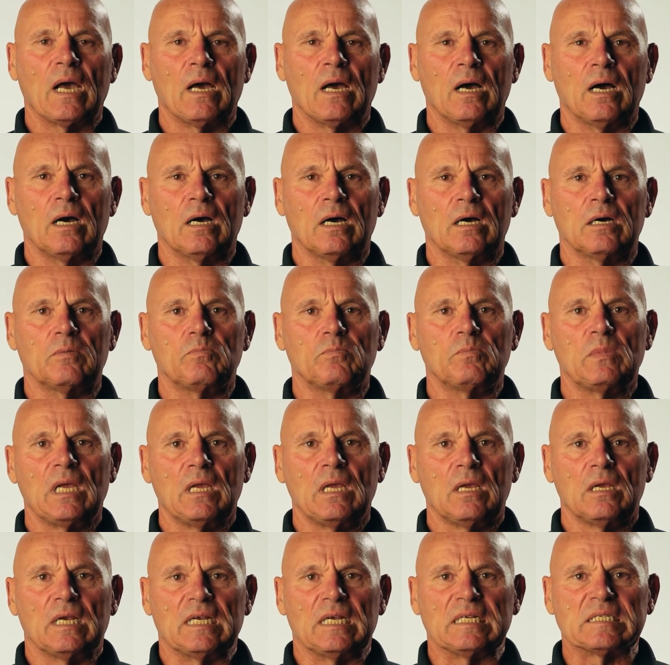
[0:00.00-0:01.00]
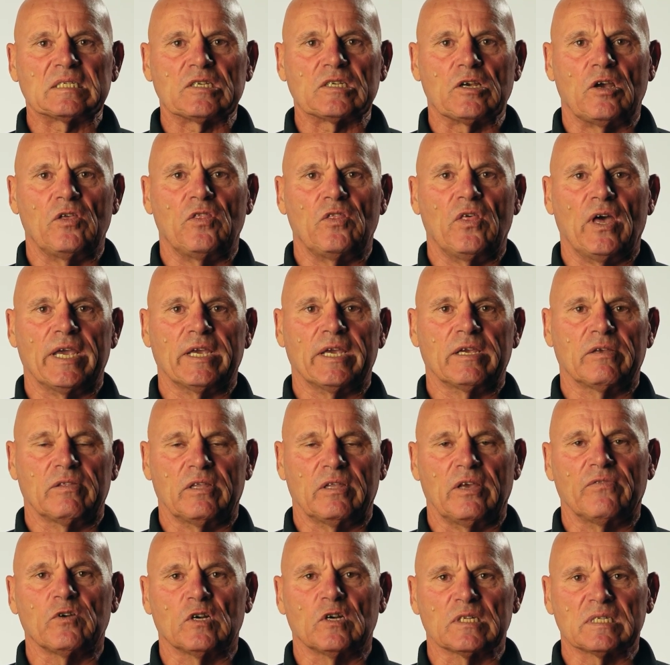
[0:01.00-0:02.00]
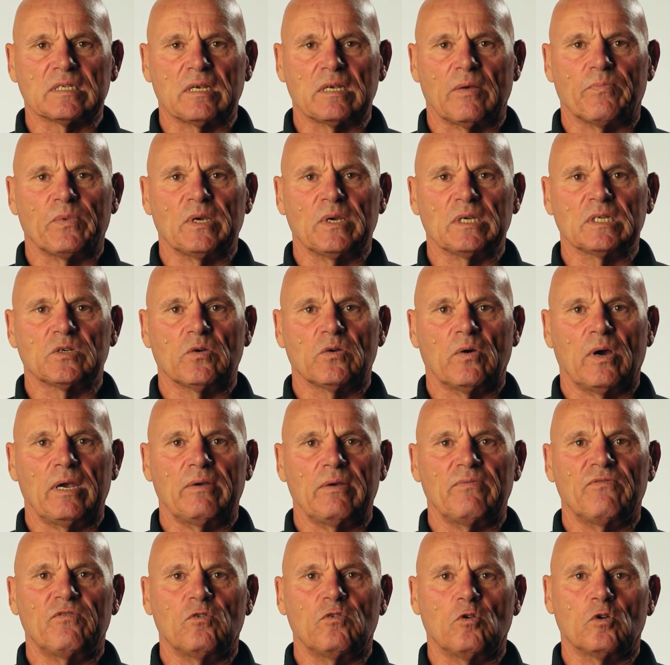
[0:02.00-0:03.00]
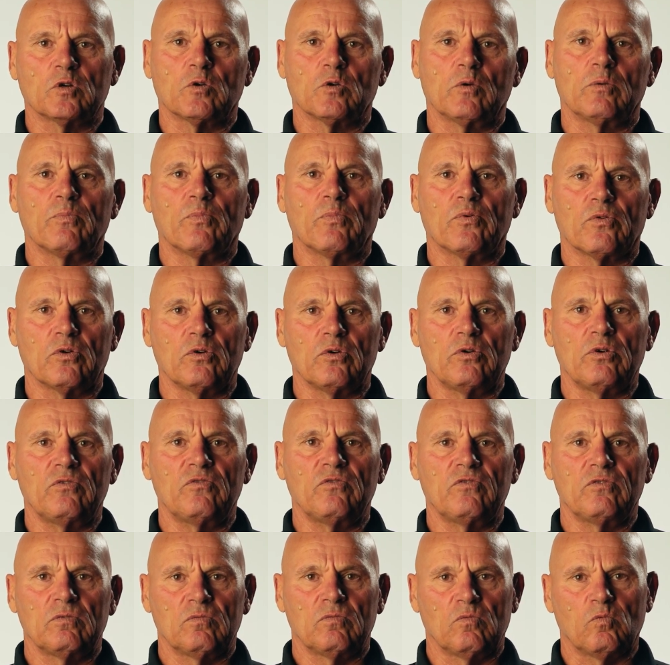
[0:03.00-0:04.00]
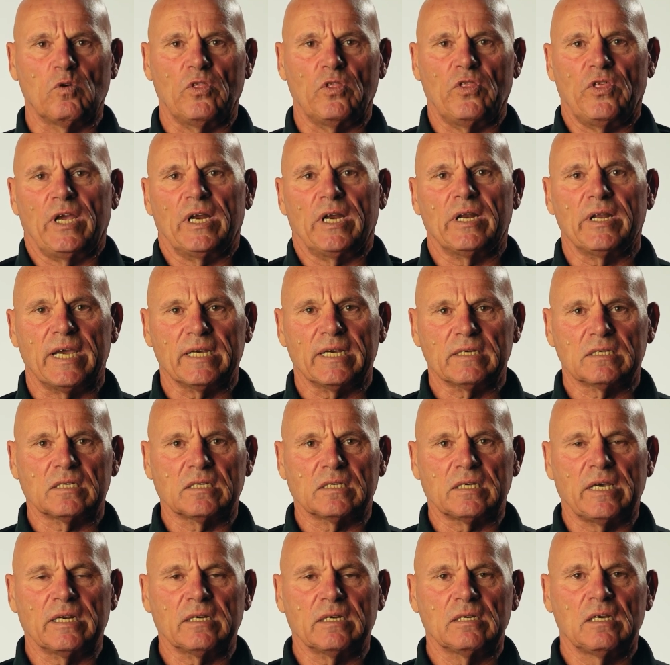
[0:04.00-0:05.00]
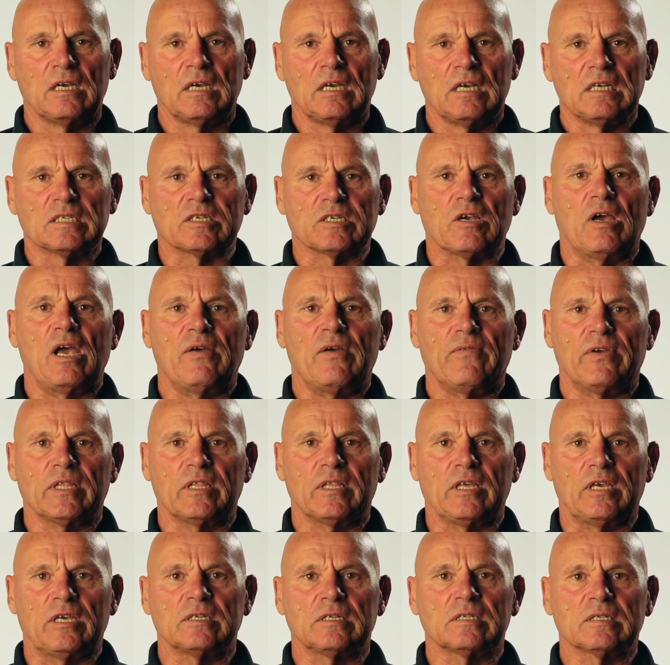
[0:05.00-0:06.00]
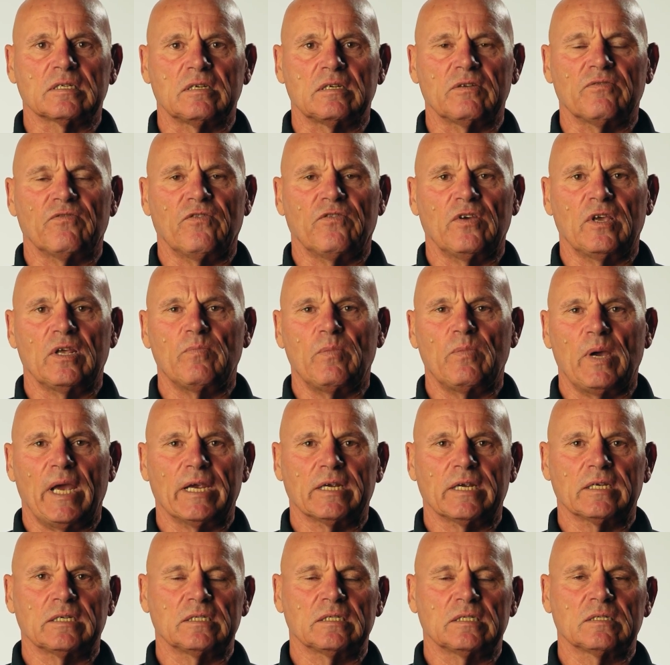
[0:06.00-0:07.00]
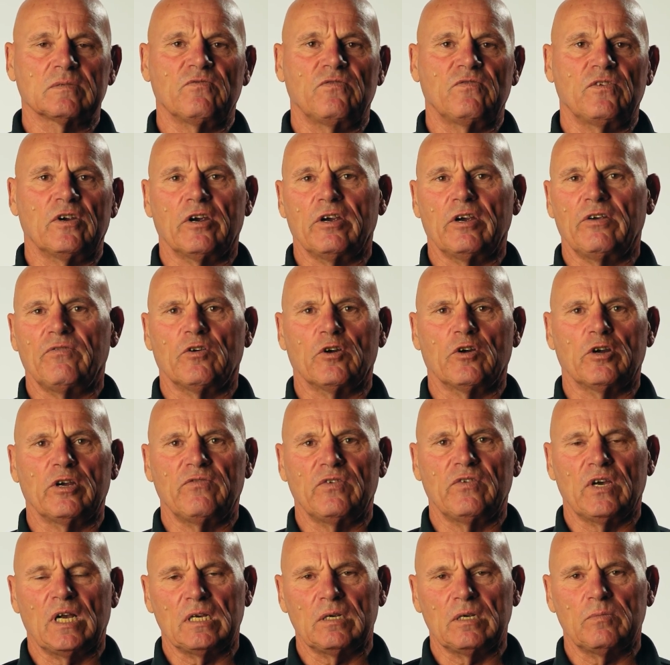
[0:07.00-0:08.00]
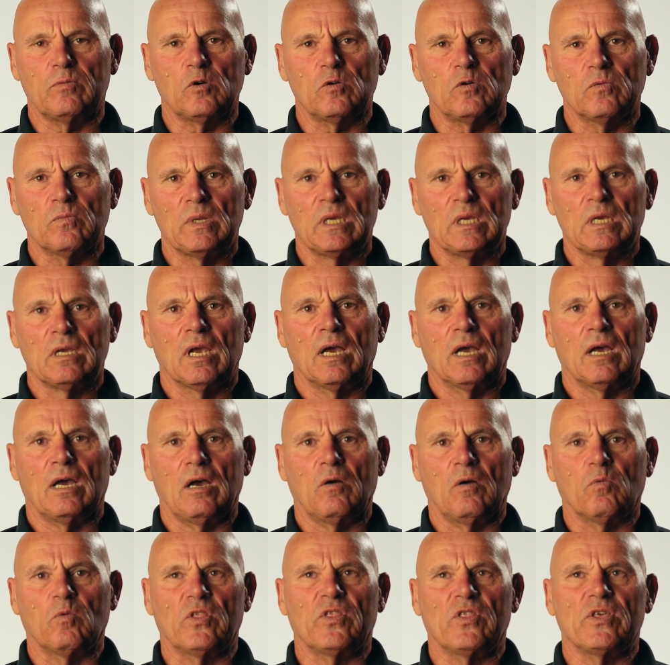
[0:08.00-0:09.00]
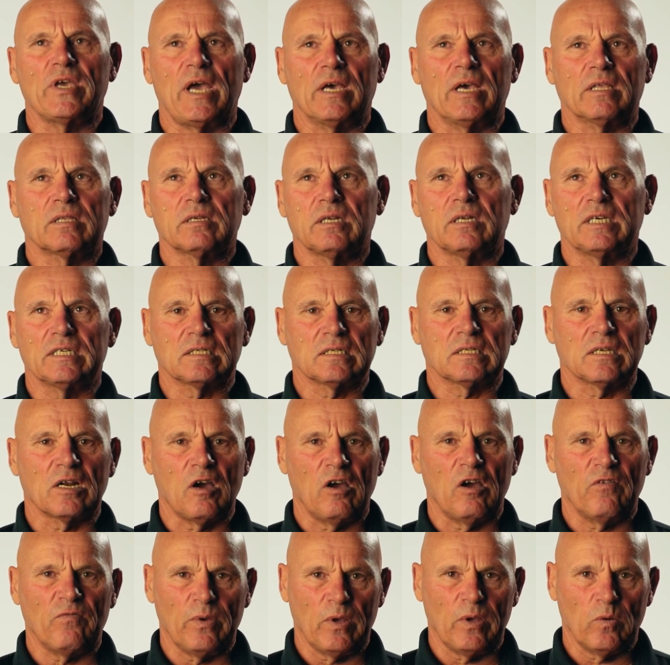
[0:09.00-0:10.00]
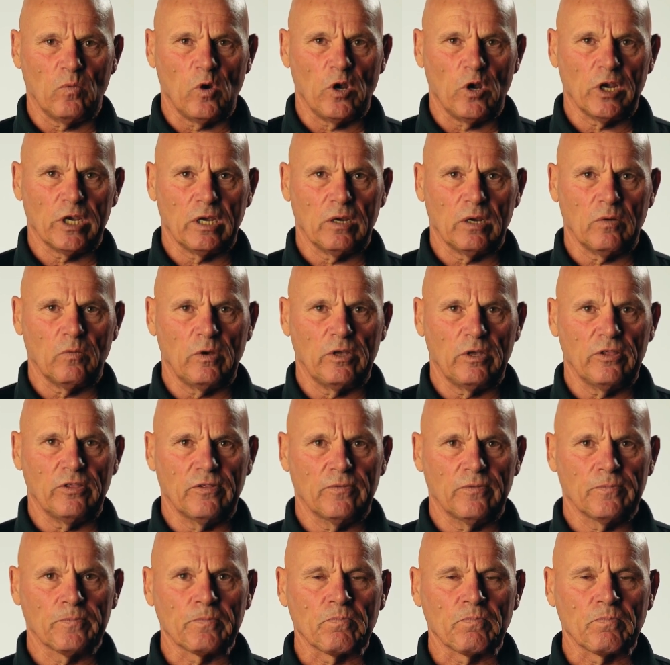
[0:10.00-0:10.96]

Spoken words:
and so they've got something to aim for to improve with their next set. So having the instant feedback is very, very valuable with the athletes that I've been working with.